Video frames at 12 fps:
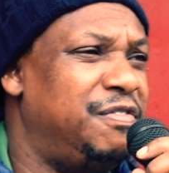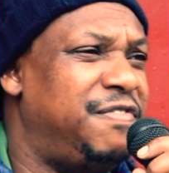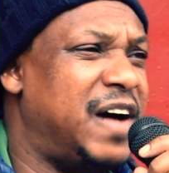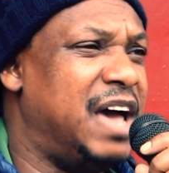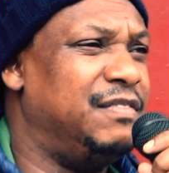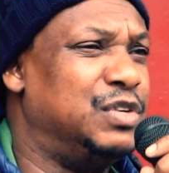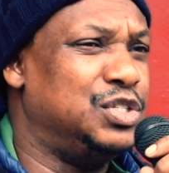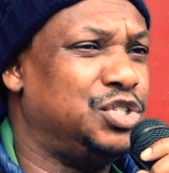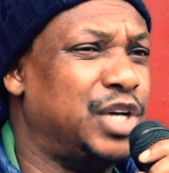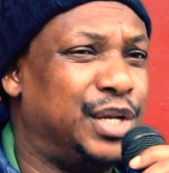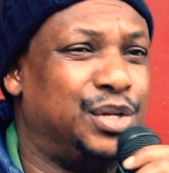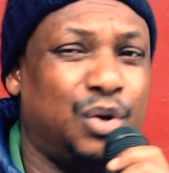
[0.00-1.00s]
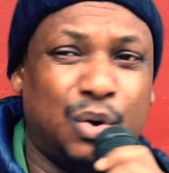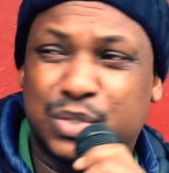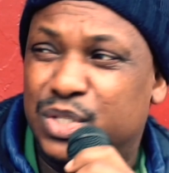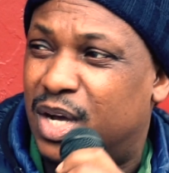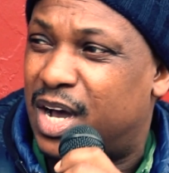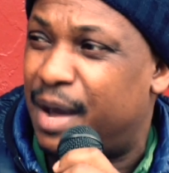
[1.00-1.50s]

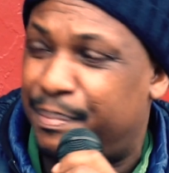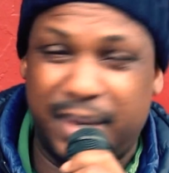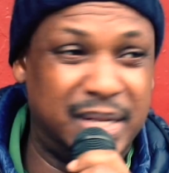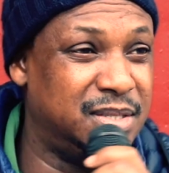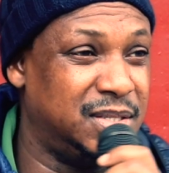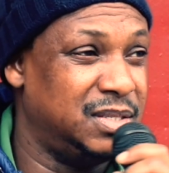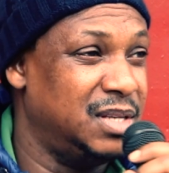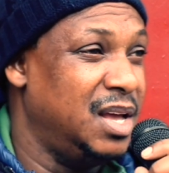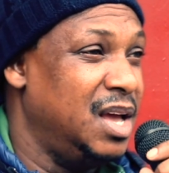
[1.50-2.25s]
500,000 copies